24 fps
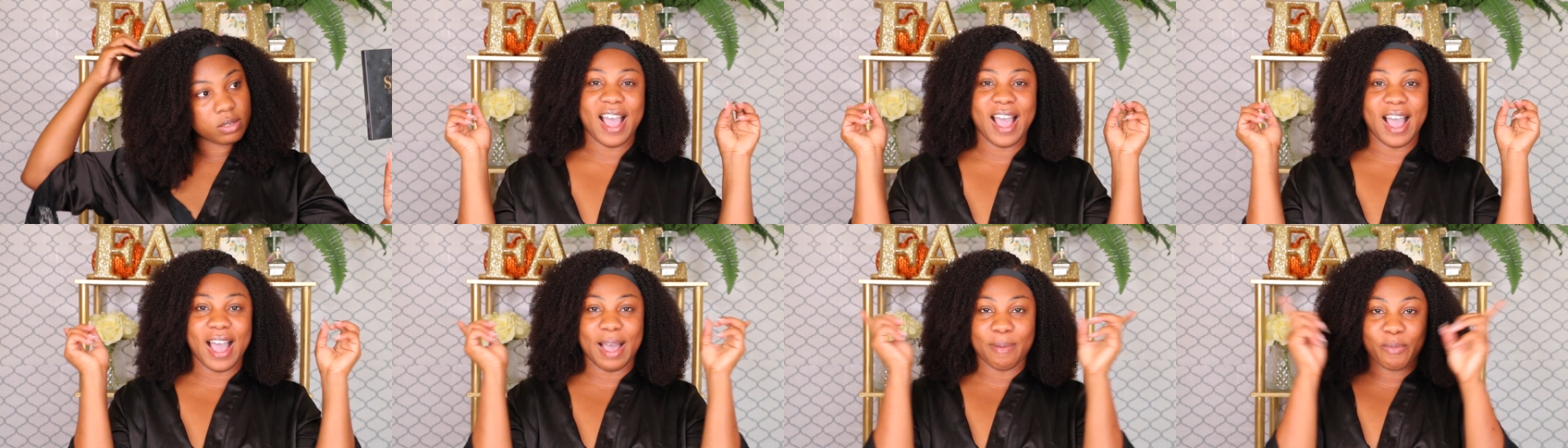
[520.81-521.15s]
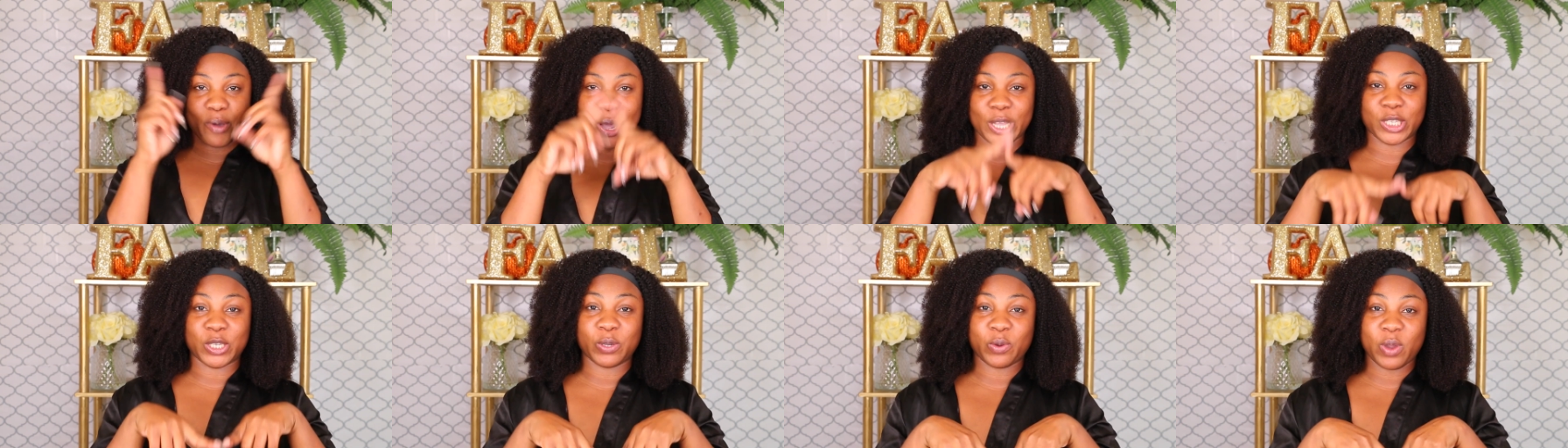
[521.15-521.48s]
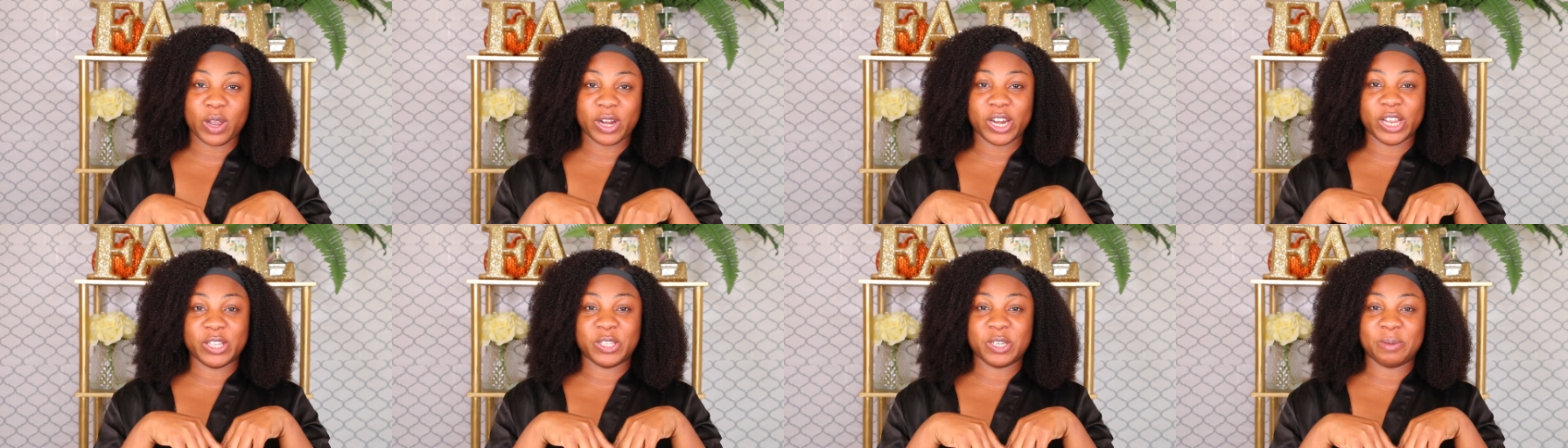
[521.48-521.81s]
I'm going to
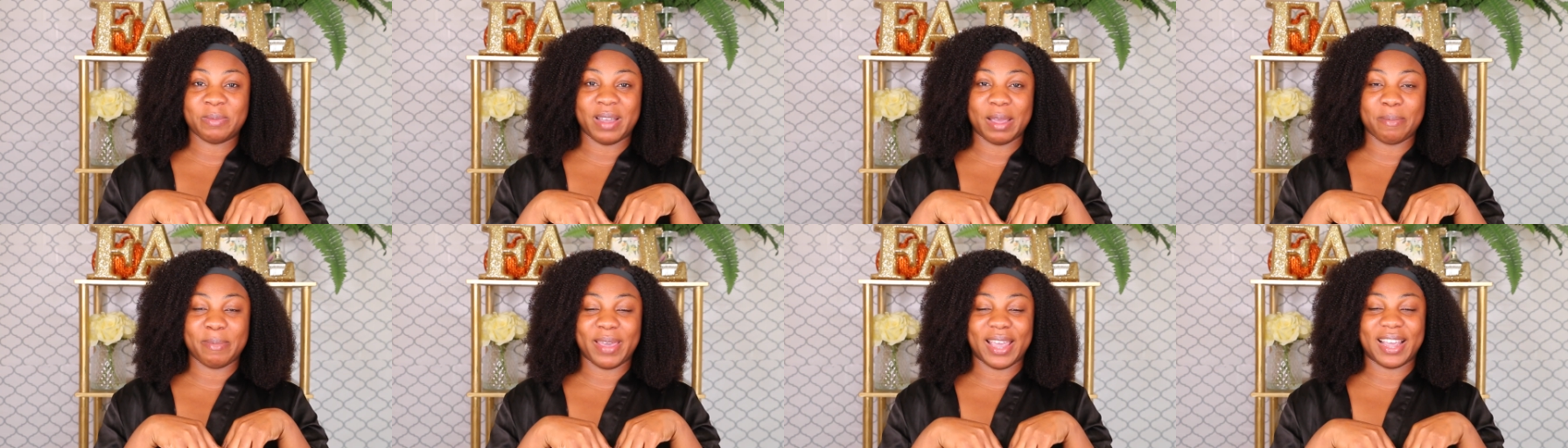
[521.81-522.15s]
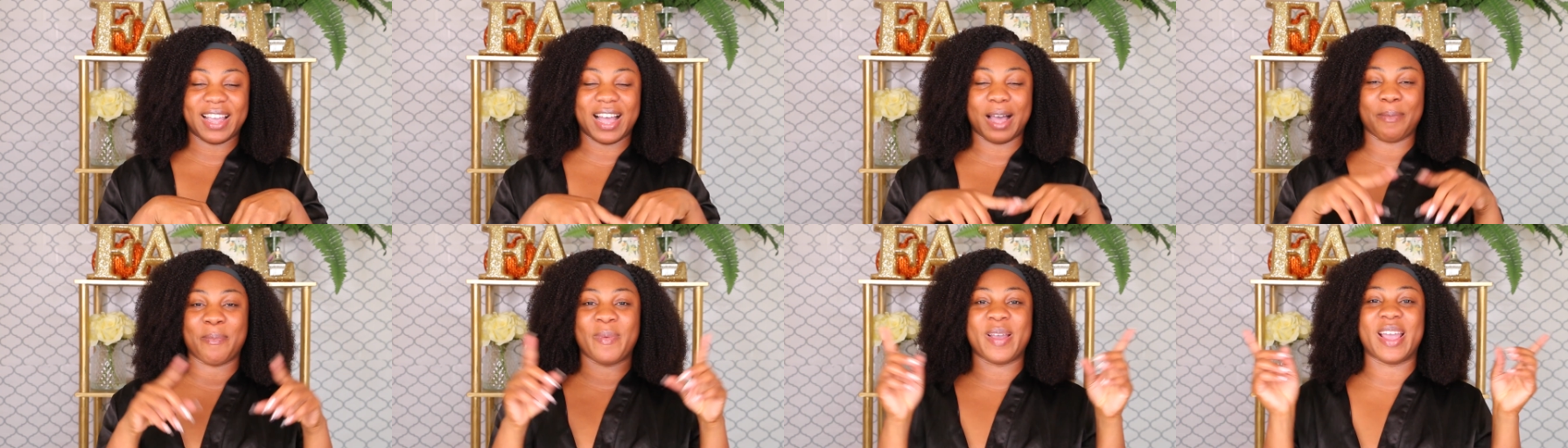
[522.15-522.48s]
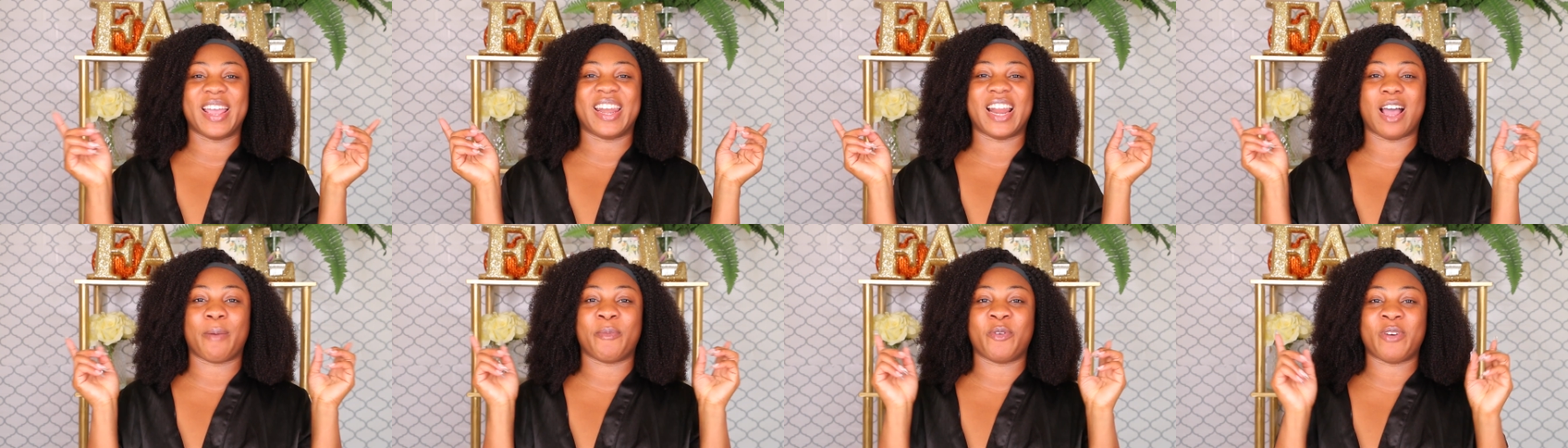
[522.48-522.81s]
quickly do my makeup,
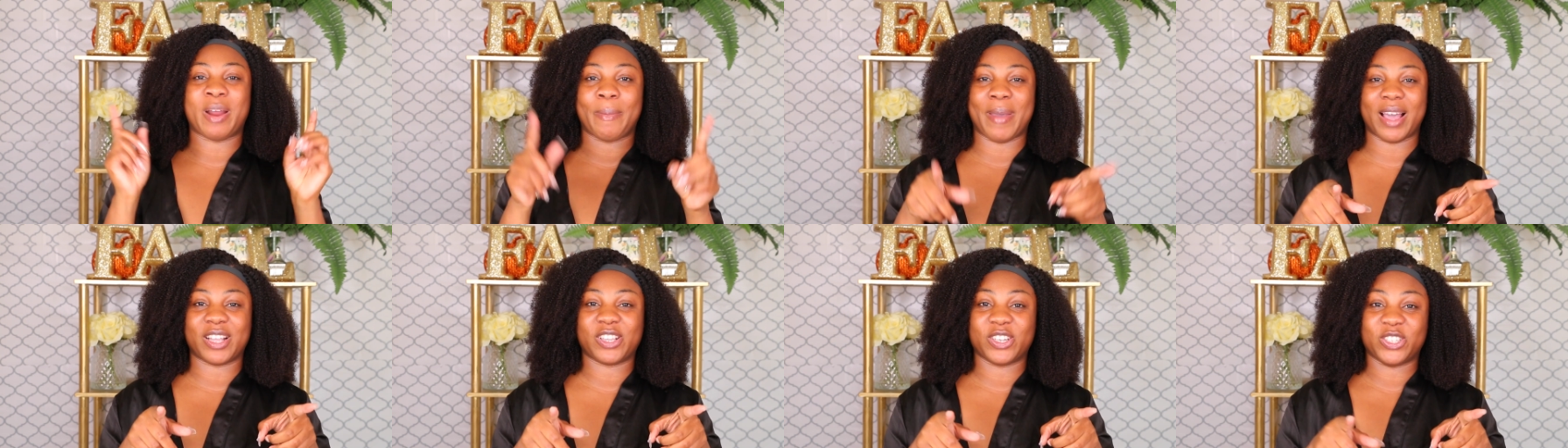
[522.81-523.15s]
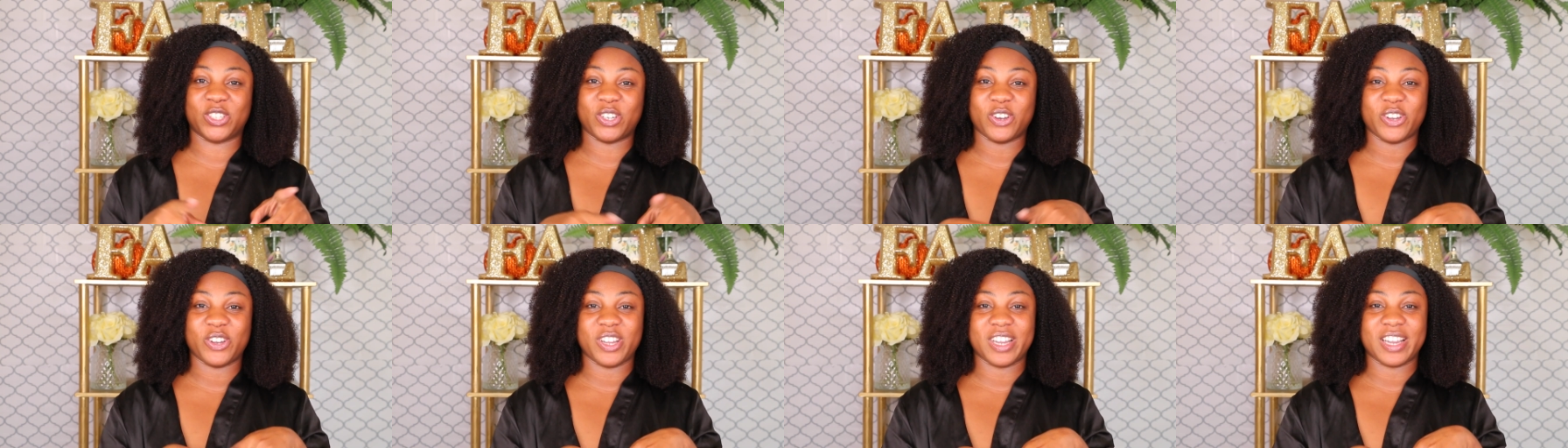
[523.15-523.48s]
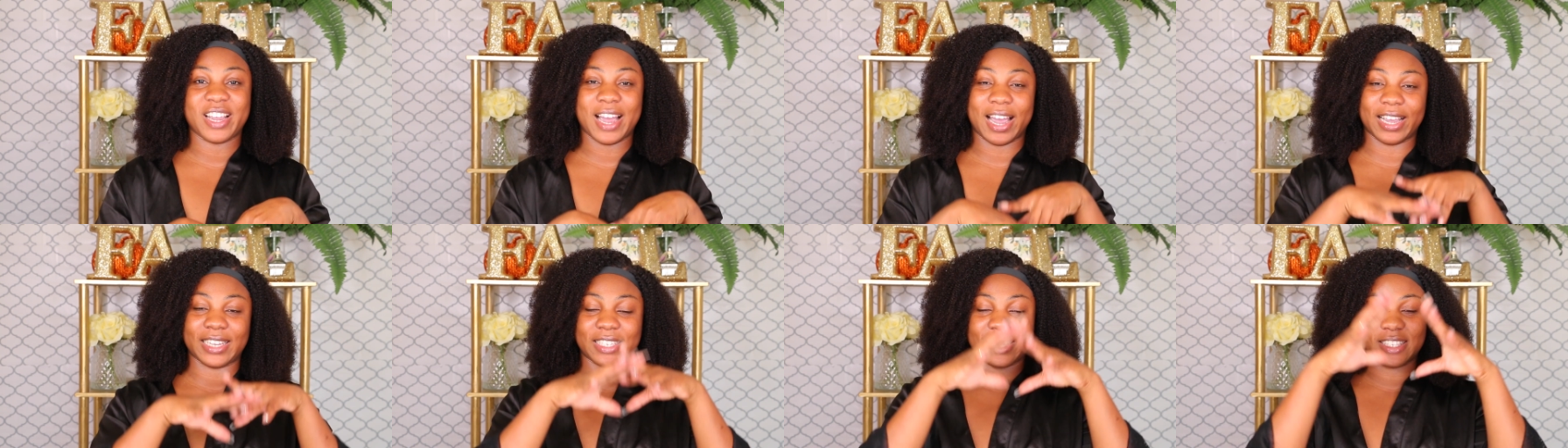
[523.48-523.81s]
and I'll be right back to show you
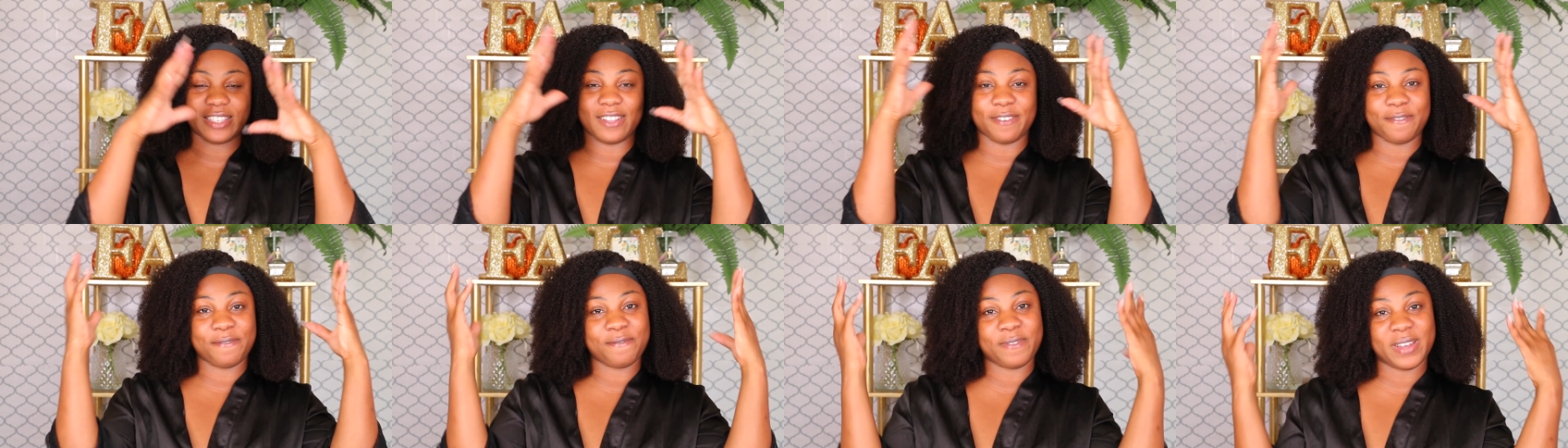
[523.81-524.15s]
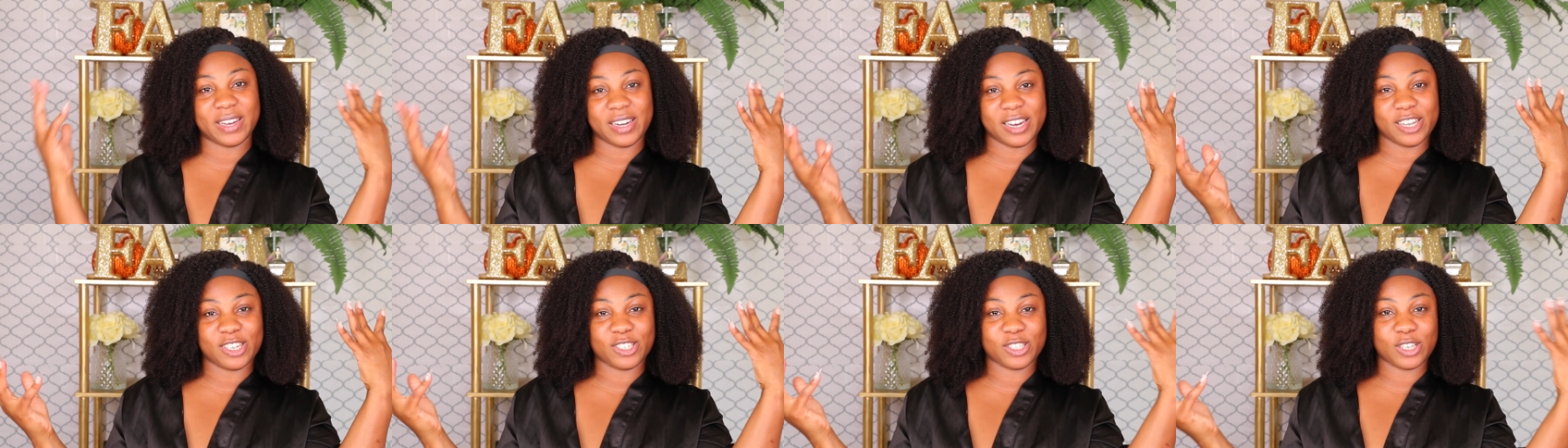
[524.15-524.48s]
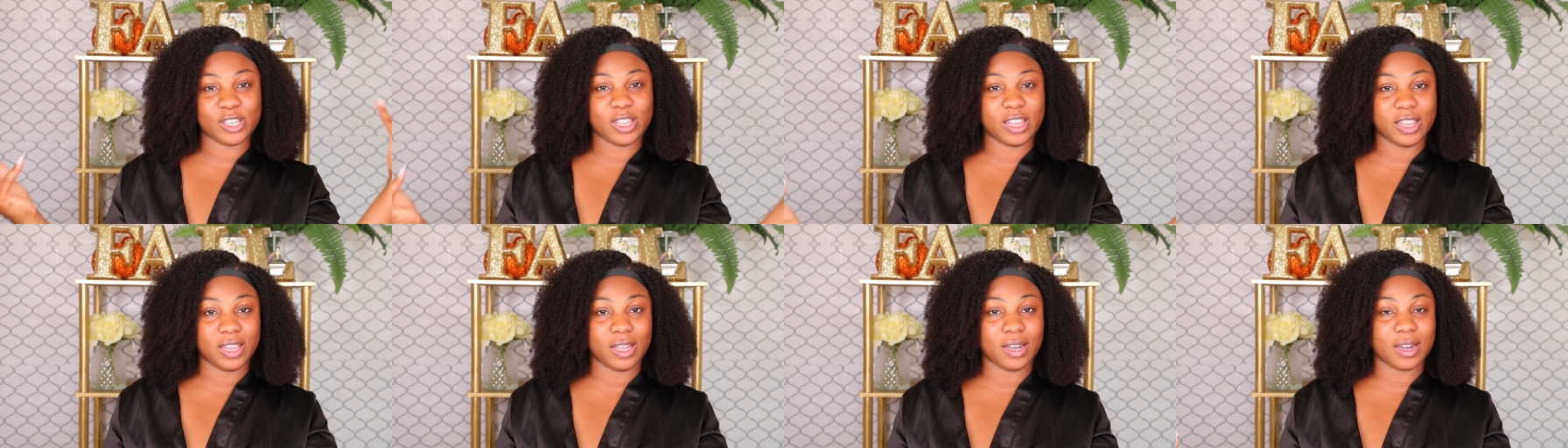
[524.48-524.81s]
guys the
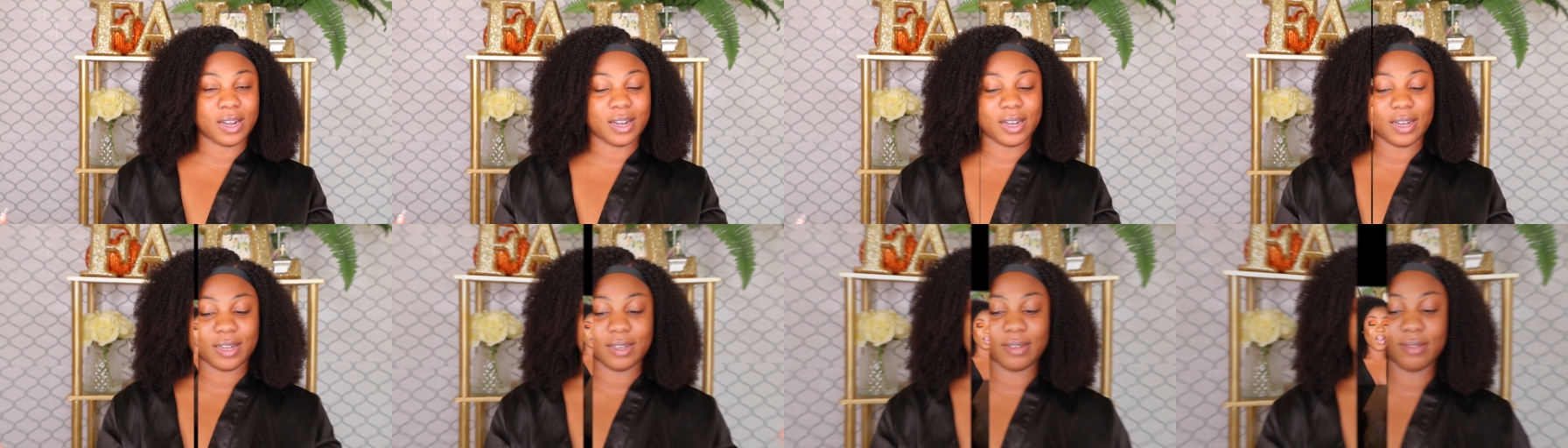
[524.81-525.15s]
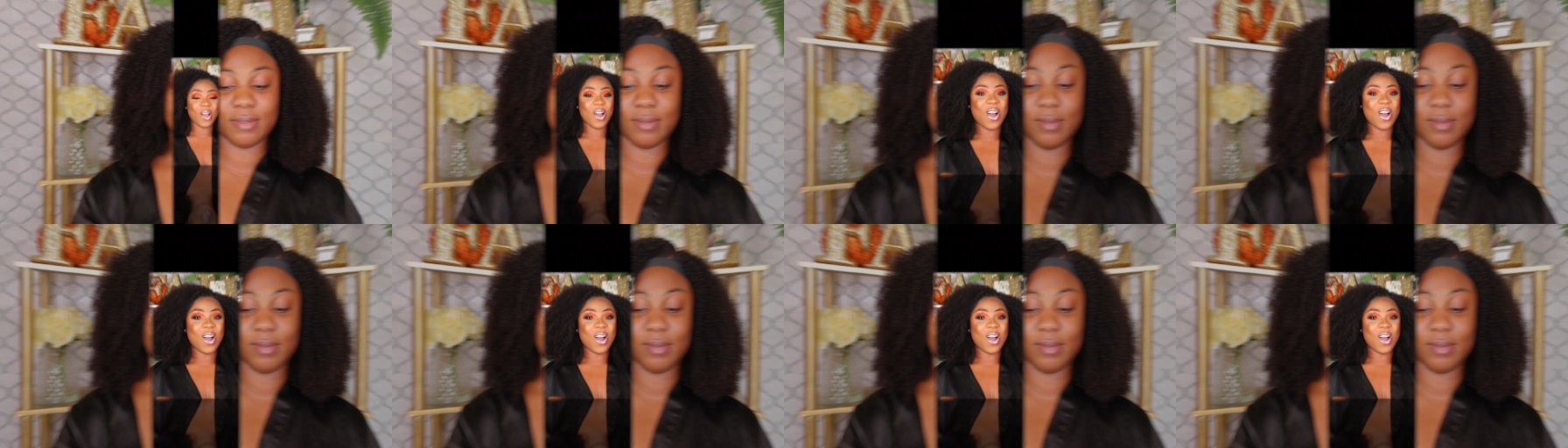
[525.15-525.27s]
finished look.